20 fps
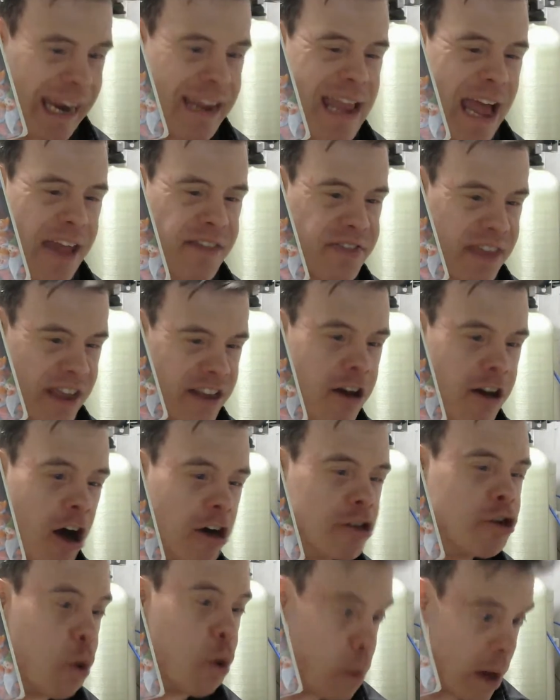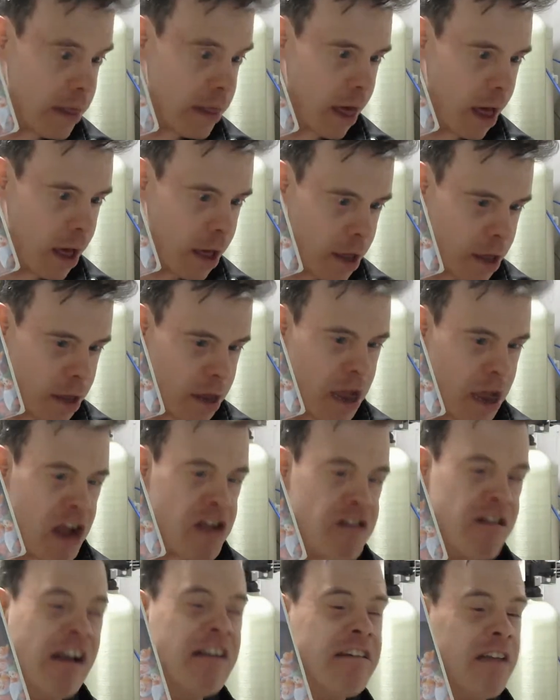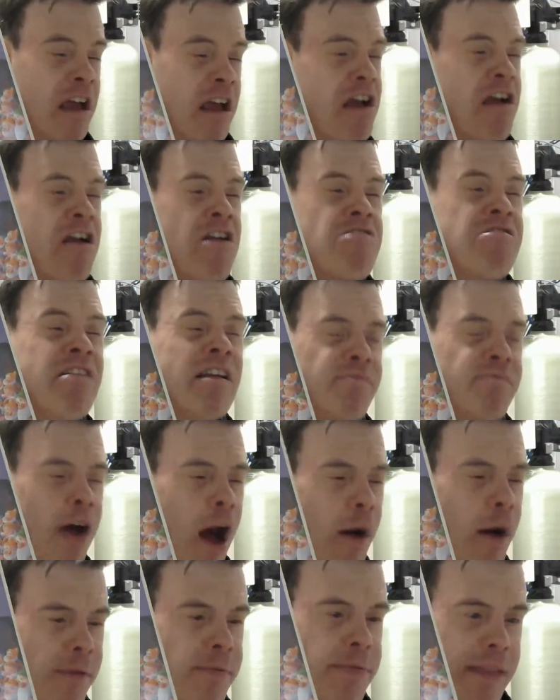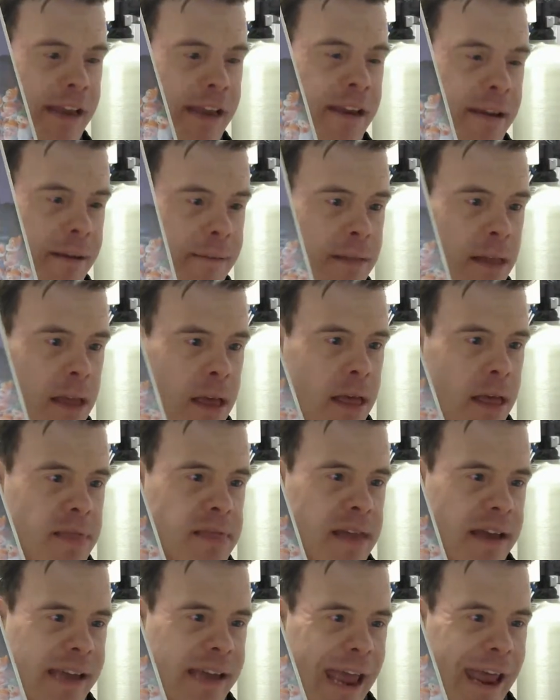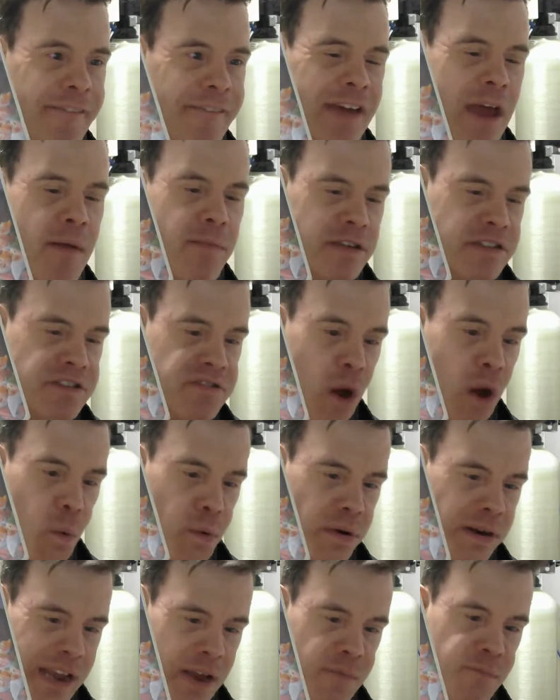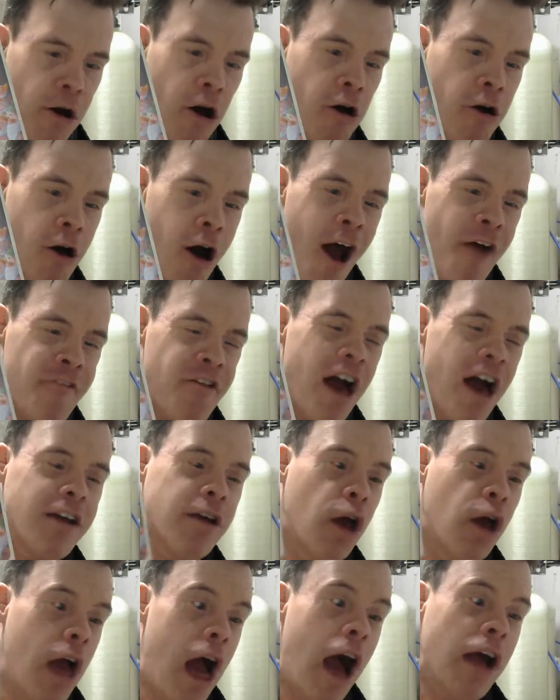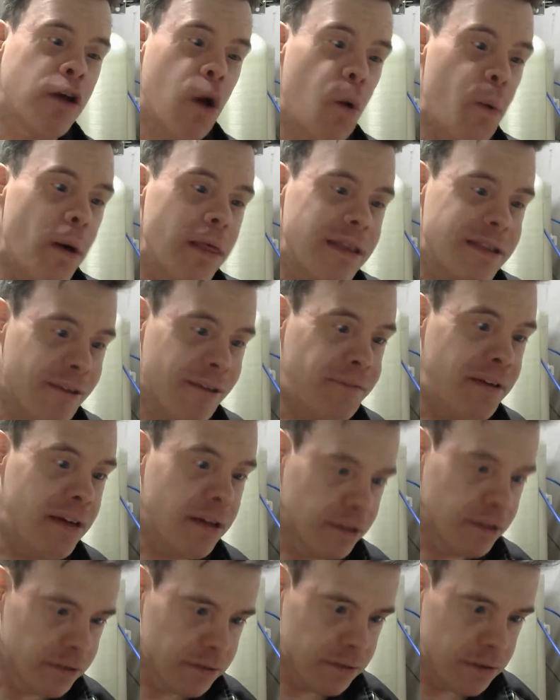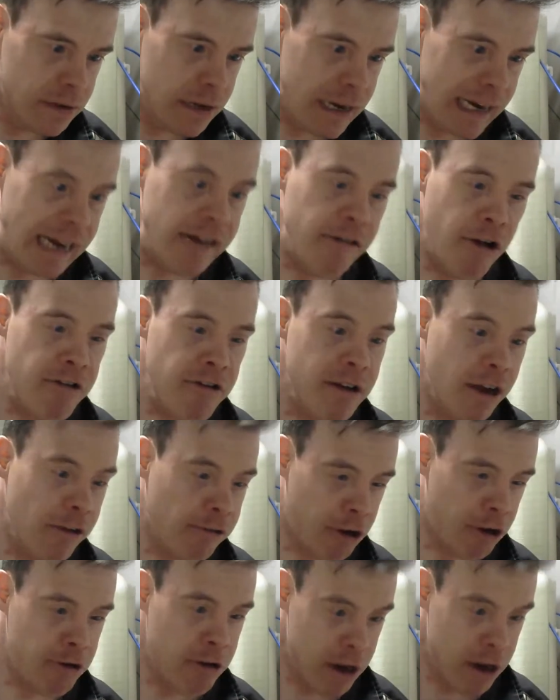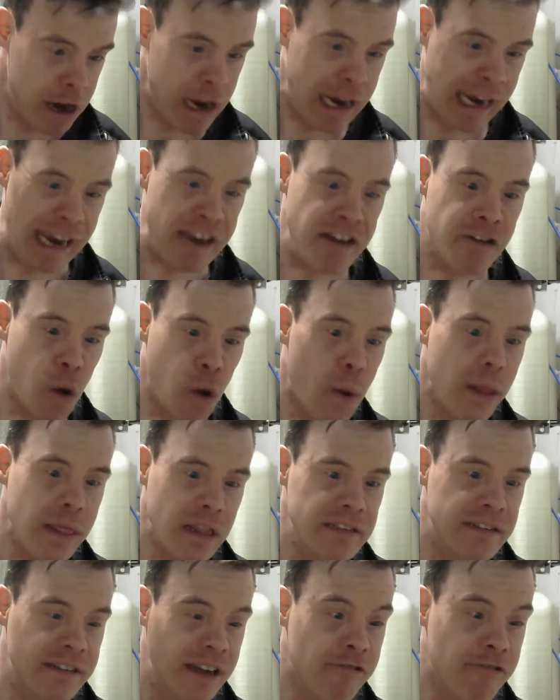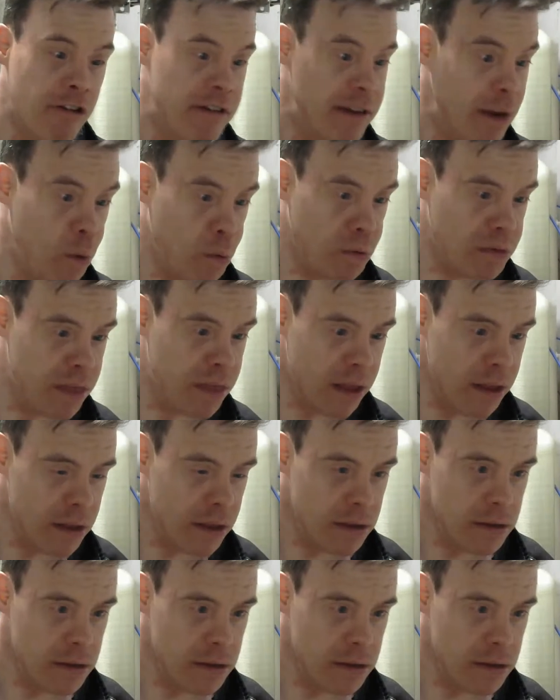in that thing called Cruella, she probably, like, if Emma Stone can pull off a Cruella DeVille in Cruella's younger youth,